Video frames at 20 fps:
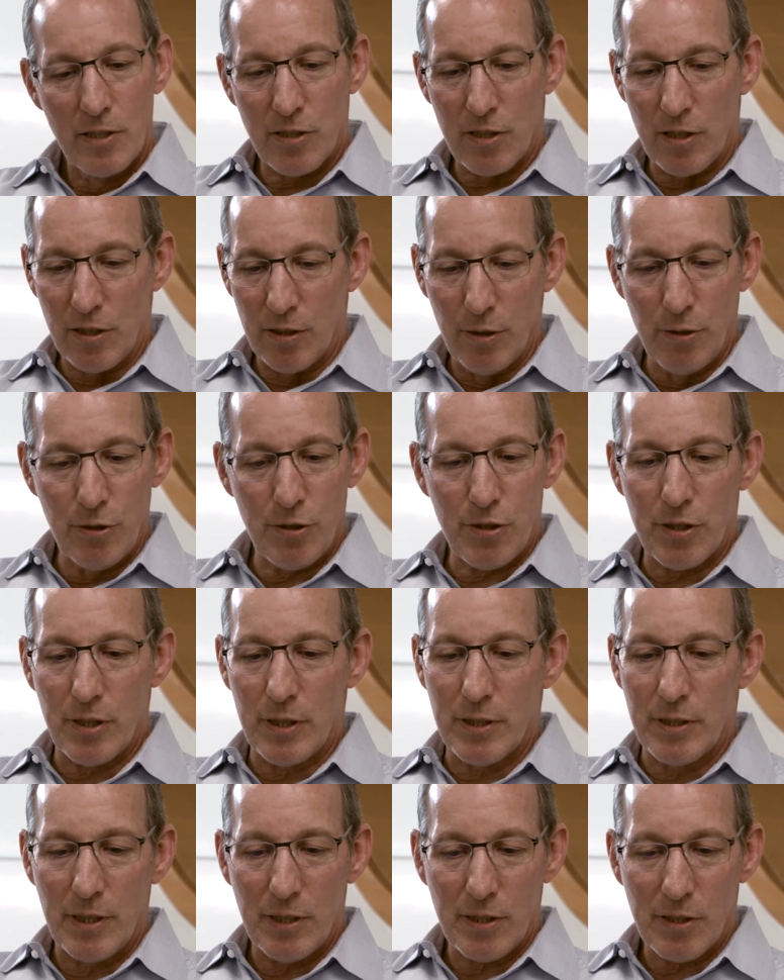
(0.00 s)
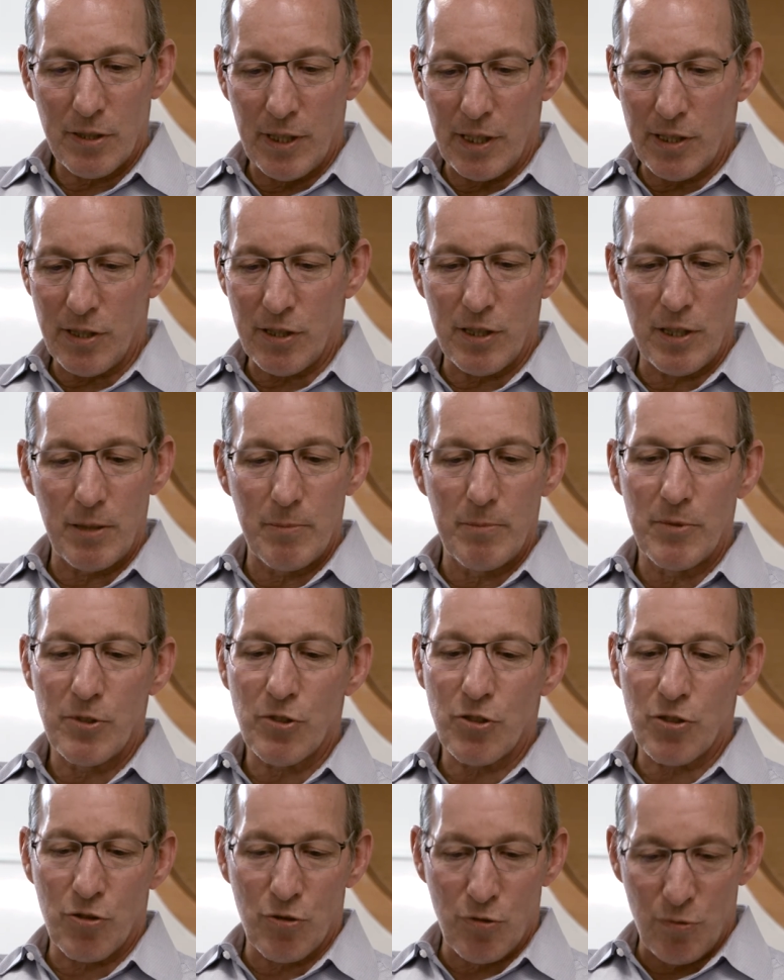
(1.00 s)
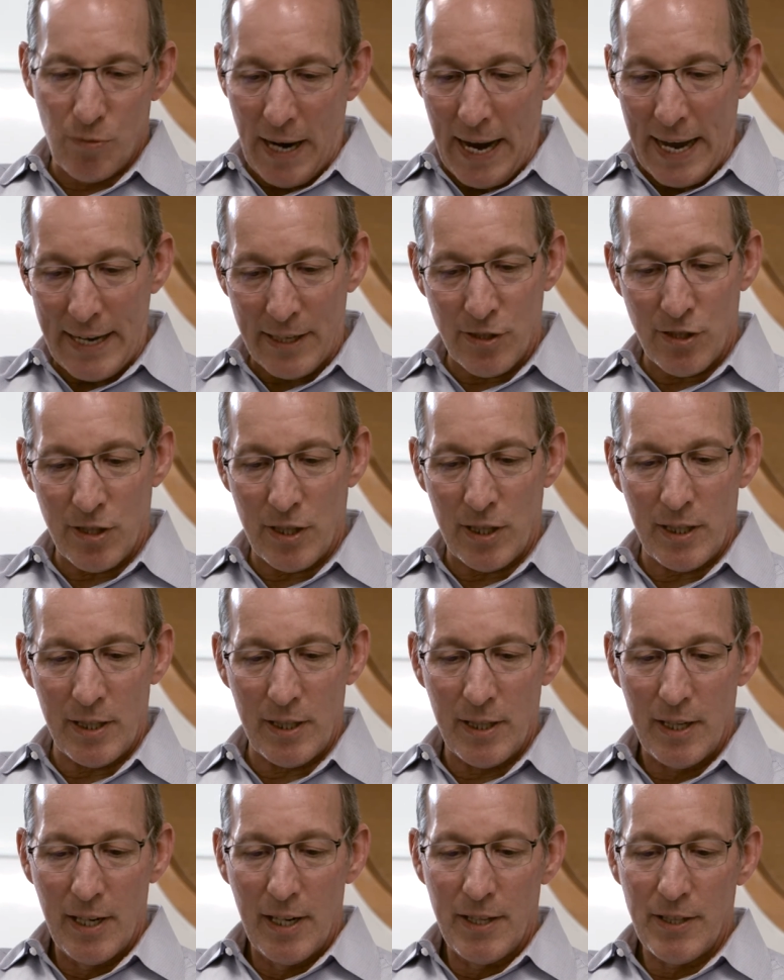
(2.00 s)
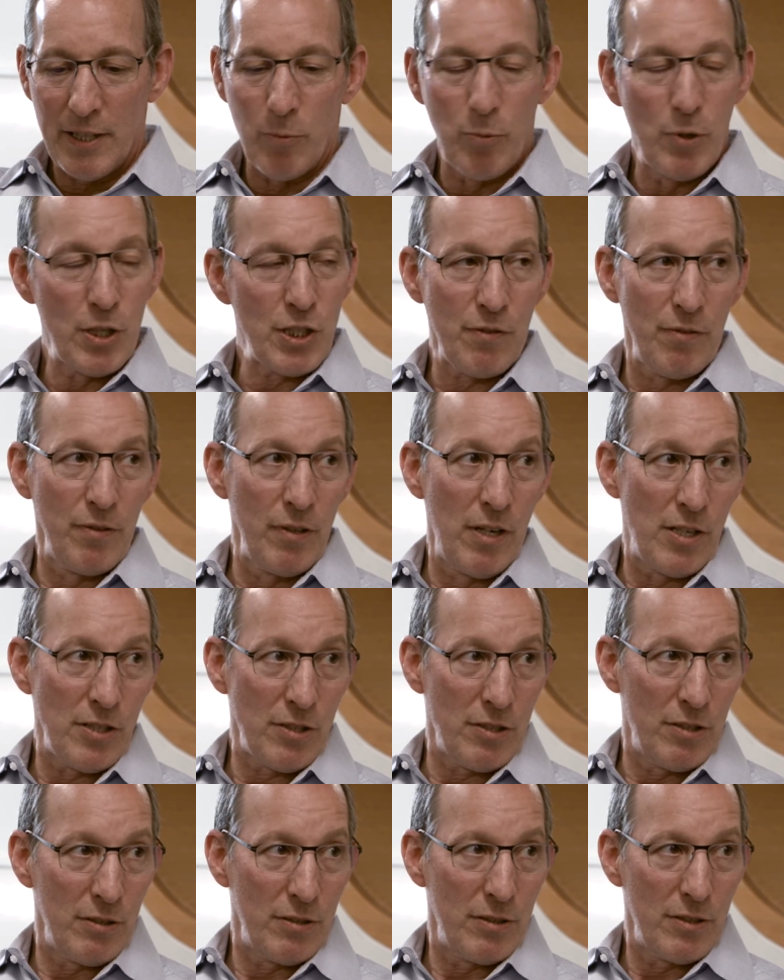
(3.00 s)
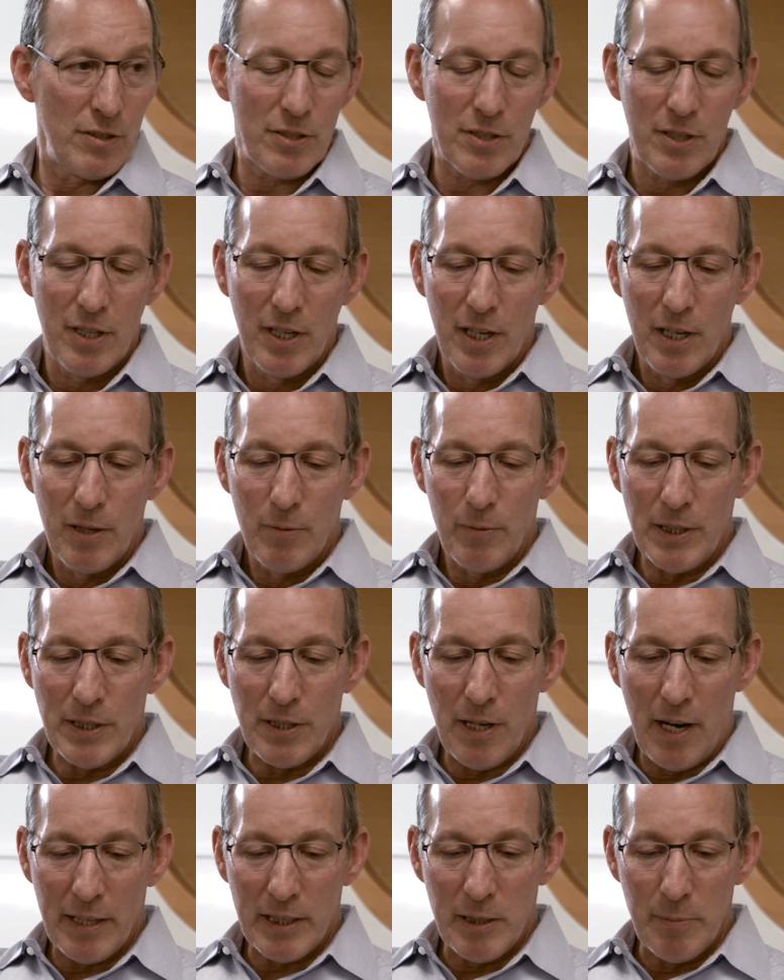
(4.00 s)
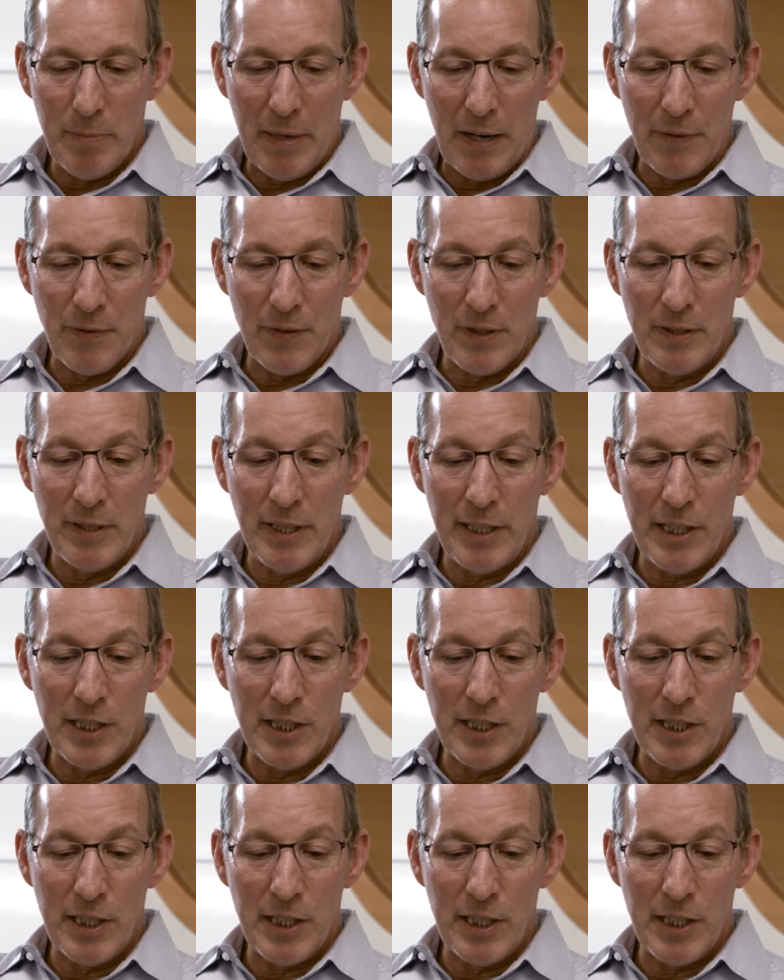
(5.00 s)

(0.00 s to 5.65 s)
solution, system, strategy that works for all students. We talked about the